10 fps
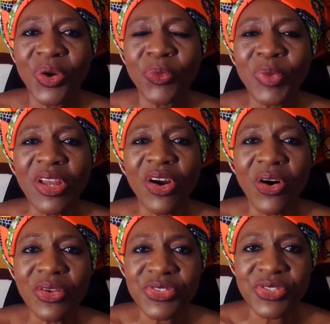We
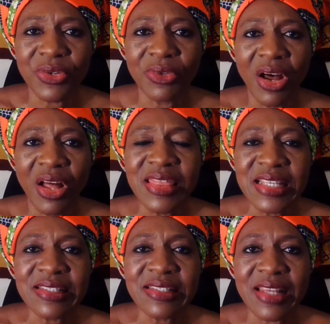also, on
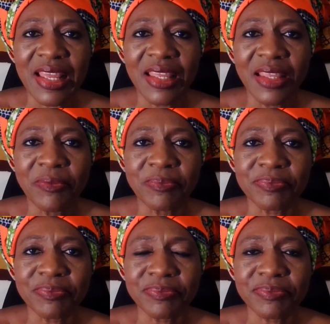this day,
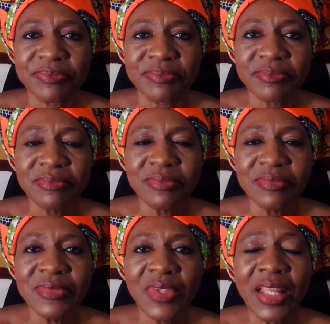
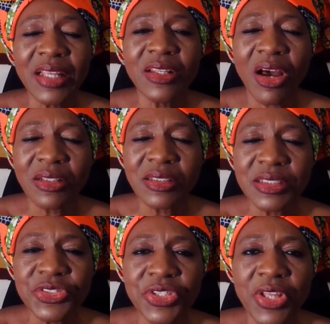
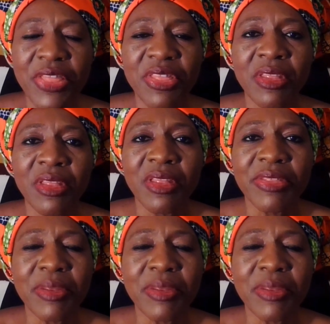acknowledge the